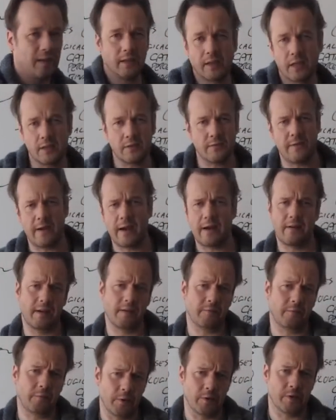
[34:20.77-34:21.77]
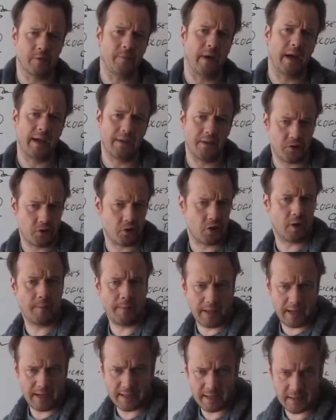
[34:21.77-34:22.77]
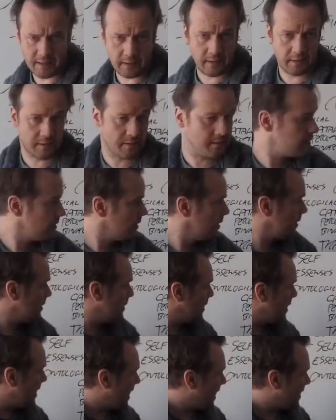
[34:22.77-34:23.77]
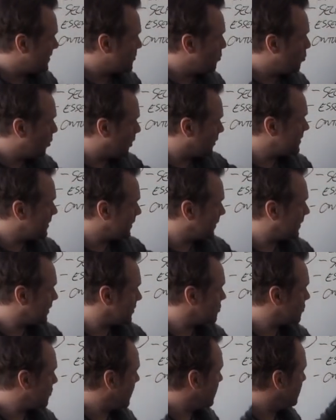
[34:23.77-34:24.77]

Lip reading: Tillich is very influenced by the German idealists. And so what Tillich is